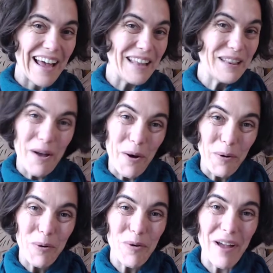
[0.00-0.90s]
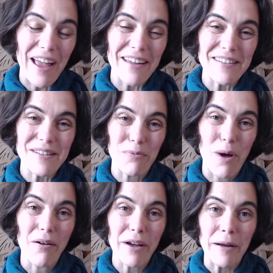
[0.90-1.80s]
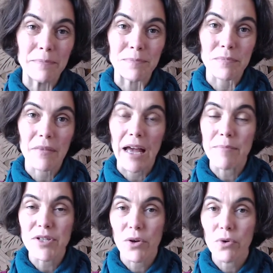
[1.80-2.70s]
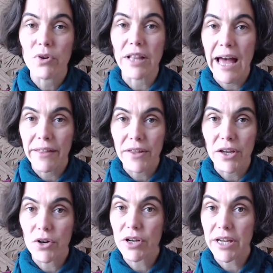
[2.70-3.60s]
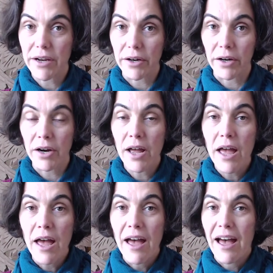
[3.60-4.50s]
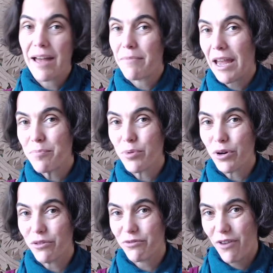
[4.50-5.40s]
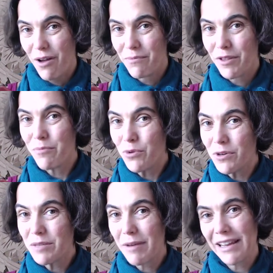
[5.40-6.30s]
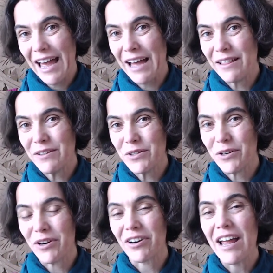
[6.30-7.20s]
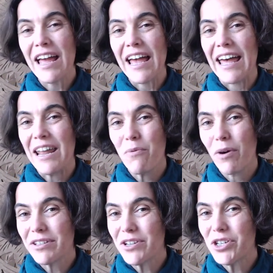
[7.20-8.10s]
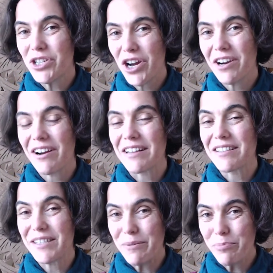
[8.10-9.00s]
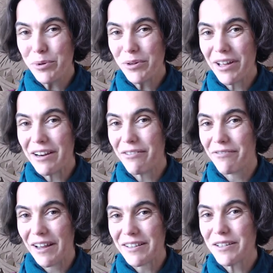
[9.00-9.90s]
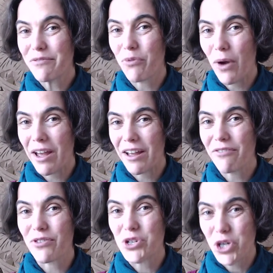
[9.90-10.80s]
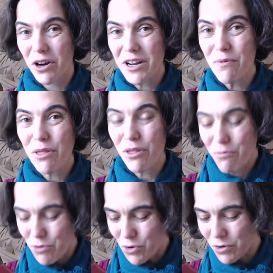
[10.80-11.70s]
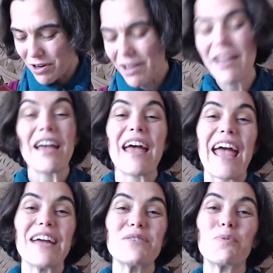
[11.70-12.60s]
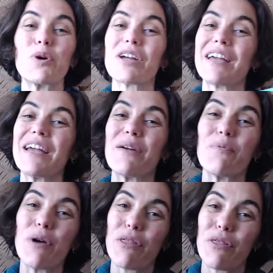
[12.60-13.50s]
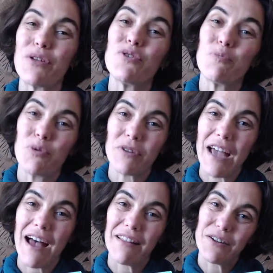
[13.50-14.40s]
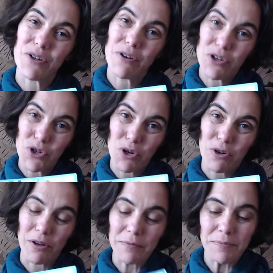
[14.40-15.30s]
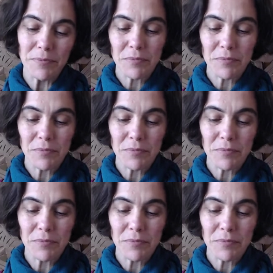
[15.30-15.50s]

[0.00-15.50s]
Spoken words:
Hello and welcome. I'm so glad that you're here. I'm April from The Moon is My Calendar, and I want to share a simple and effective way for charting with the moon and working with the new moon calendar and journal.